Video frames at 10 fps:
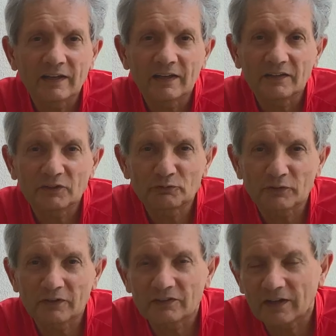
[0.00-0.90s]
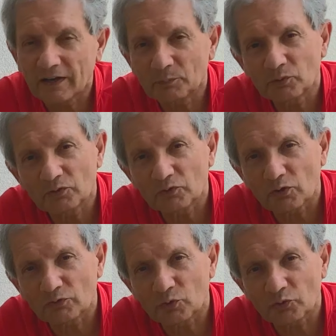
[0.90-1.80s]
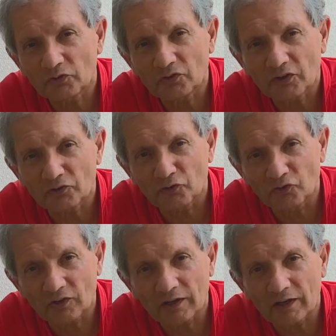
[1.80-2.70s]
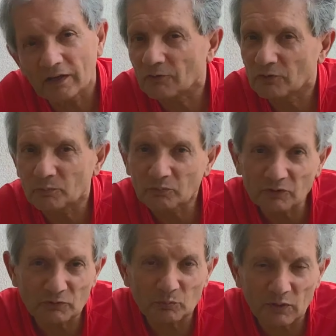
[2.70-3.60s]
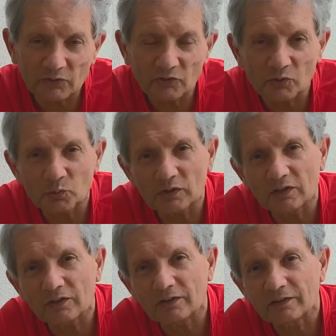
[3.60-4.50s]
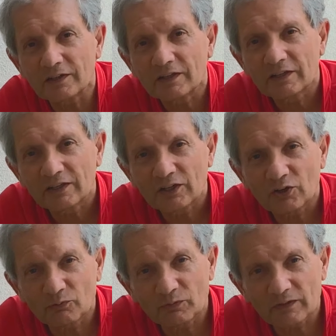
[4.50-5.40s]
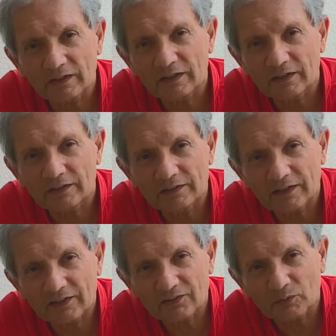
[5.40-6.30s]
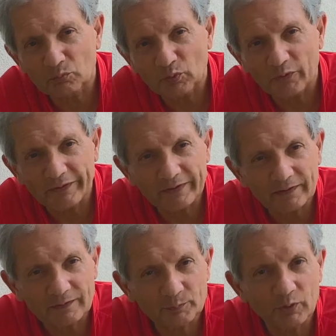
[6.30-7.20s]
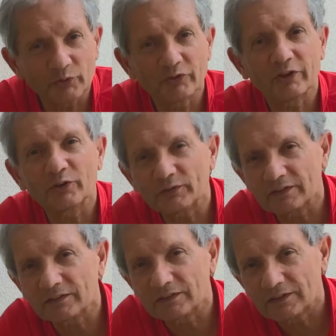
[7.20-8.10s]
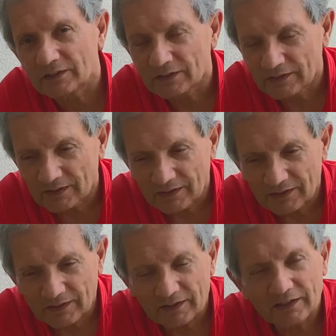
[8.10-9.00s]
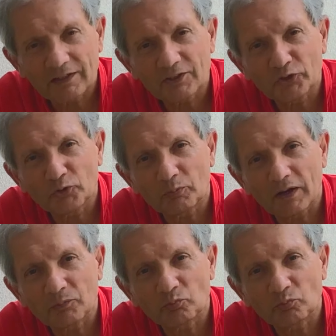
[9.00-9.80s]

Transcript: different types of golf courses interesting from different parts of the world. Hopefully at some point post-COVID you might